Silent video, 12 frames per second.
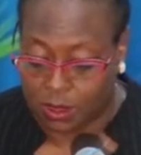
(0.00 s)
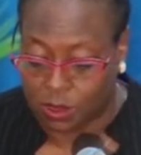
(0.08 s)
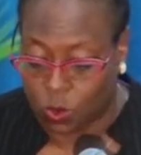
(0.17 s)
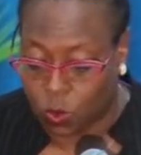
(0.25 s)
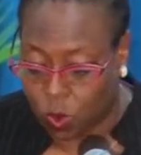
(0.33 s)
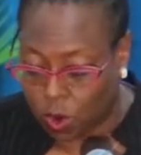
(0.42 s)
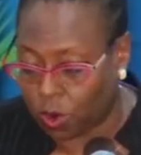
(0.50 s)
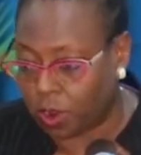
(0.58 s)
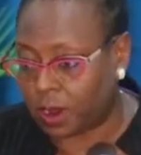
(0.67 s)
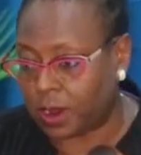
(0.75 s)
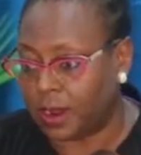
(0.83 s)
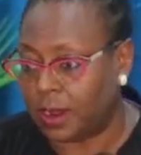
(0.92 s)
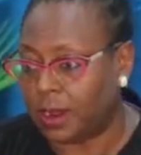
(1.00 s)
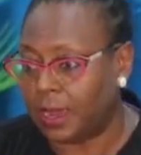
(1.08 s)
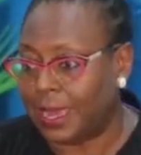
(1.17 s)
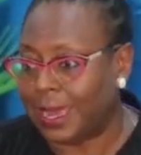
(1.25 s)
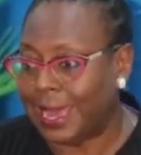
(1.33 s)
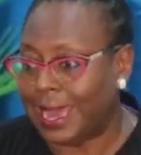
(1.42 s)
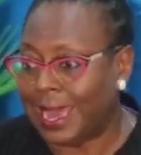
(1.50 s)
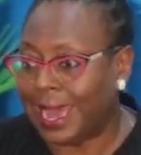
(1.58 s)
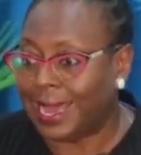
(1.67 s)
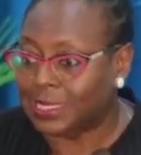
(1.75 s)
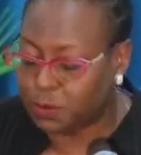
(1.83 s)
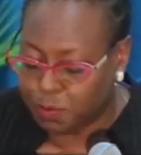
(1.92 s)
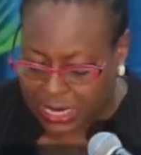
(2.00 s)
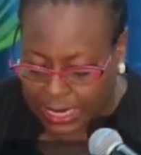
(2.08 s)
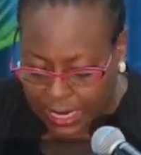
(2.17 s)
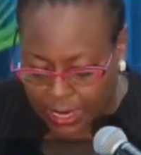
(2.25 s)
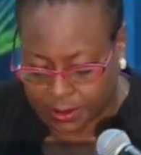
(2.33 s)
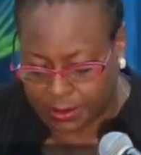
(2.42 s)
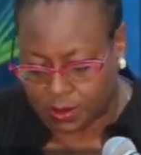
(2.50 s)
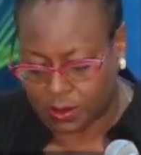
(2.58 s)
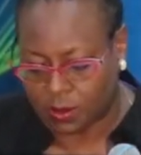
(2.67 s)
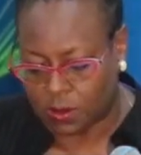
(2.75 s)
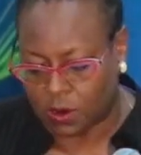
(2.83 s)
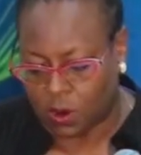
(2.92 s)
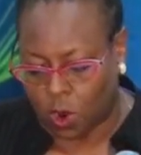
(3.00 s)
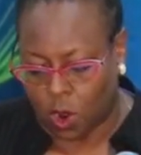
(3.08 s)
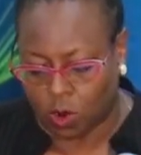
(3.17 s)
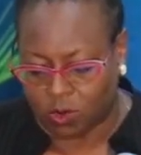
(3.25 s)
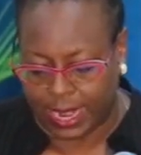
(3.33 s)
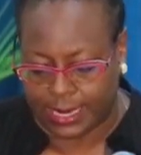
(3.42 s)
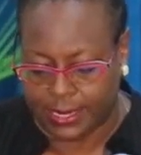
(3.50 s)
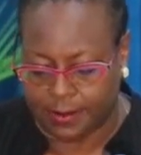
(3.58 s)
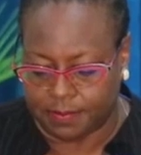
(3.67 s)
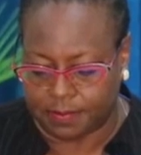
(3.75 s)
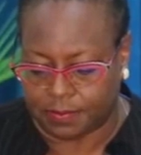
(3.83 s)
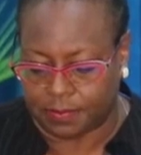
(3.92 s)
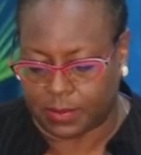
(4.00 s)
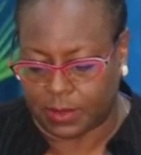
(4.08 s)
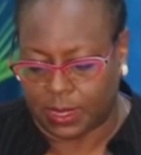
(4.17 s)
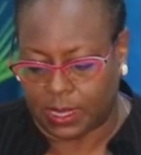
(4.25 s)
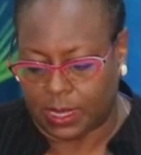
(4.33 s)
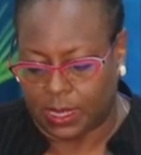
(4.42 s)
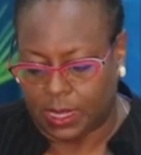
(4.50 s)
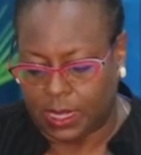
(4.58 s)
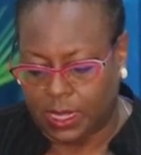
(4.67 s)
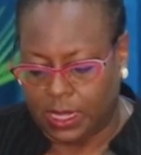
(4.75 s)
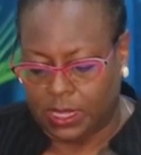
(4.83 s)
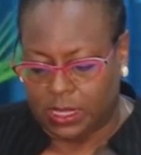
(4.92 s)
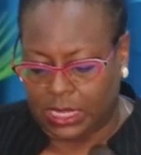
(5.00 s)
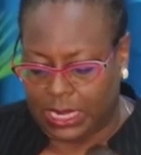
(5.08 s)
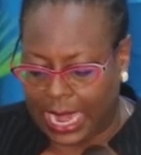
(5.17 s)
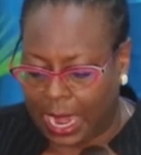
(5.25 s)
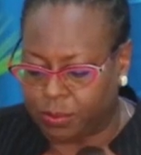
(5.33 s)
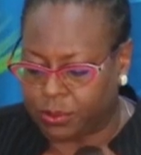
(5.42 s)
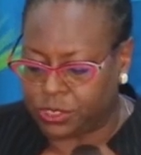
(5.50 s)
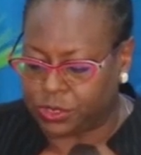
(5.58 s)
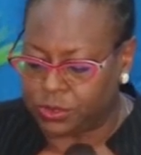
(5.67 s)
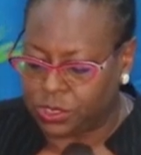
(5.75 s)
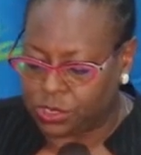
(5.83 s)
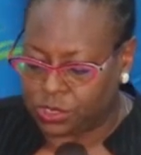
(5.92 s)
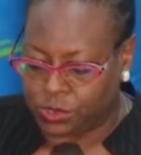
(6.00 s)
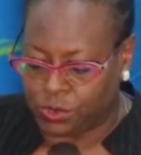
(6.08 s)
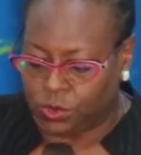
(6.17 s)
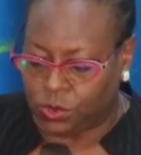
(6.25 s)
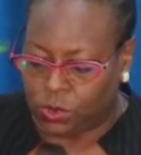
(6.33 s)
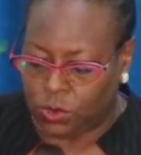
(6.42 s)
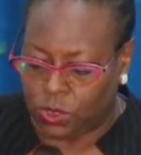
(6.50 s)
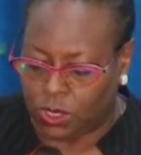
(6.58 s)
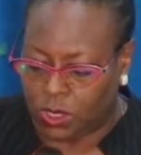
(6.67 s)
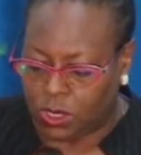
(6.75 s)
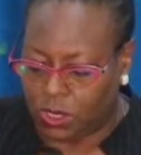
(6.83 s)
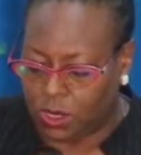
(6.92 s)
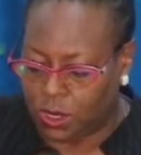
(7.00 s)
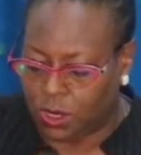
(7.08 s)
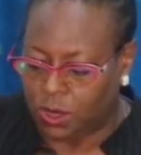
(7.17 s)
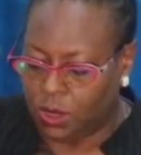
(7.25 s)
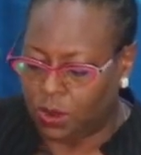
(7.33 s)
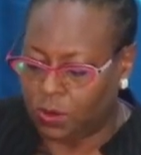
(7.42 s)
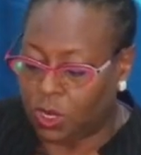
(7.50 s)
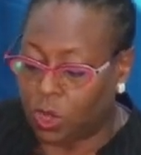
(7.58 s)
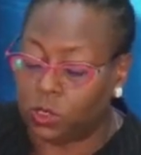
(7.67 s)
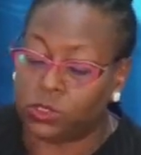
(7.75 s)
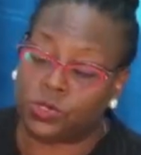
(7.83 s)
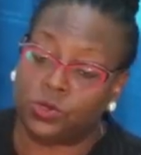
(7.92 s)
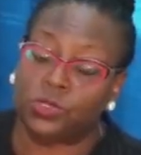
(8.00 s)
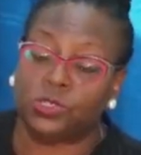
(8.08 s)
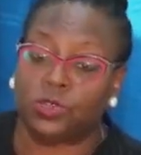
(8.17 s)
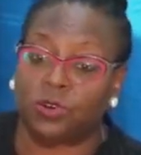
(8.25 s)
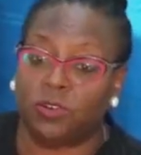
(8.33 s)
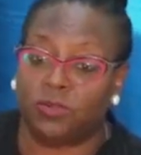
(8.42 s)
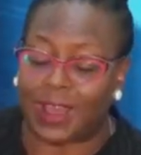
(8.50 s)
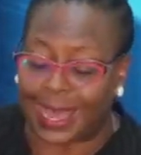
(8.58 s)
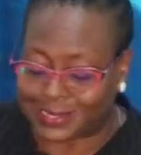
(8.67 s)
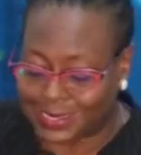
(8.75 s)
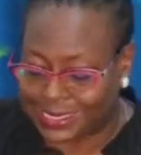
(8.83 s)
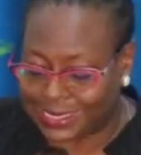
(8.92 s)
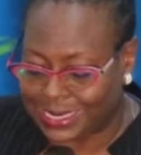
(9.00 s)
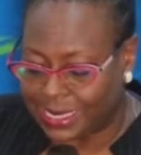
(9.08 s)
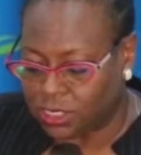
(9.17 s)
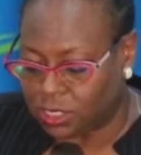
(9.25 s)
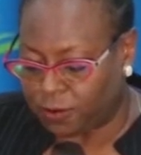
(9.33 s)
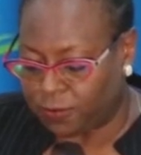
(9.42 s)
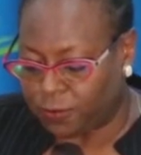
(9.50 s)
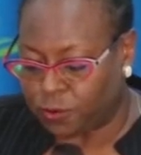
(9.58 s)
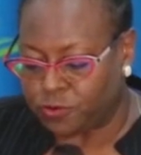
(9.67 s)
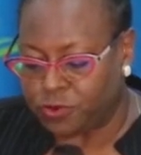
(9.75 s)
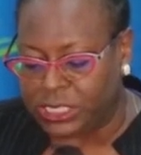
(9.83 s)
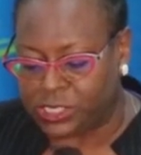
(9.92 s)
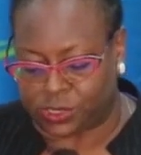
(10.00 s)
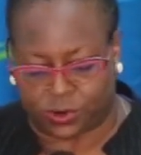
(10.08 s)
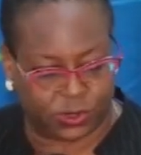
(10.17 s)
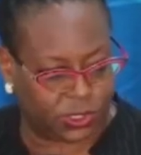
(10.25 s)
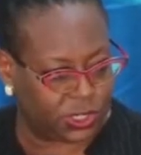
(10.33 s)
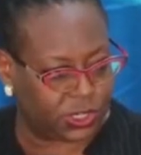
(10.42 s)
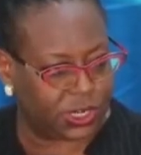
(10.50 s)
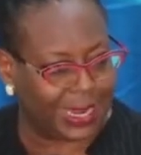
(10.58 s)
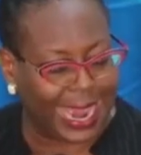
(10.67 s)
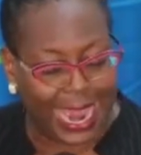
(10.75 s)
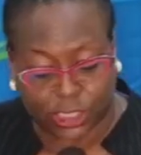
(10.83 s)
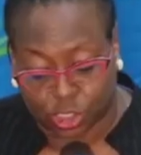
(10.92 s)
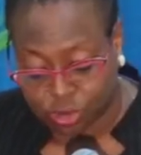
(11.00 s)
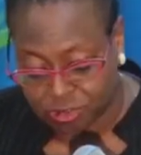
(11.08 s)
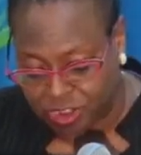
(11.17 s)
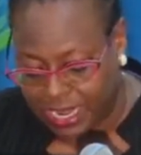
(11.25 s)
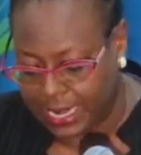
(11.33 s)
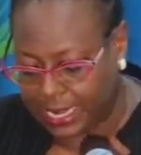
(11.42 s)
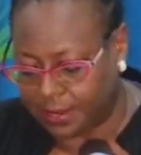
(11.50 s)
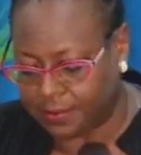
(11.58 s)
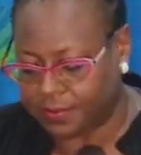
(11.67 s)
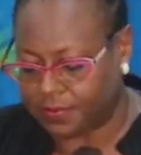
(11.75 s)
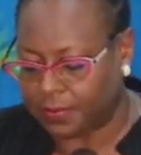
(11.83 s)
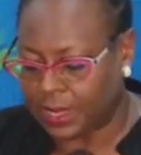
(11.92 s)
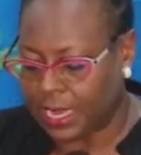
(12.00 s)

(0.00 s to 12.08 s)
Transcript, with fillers: The work has begun already. The laboratory school will also serve as a center for research and training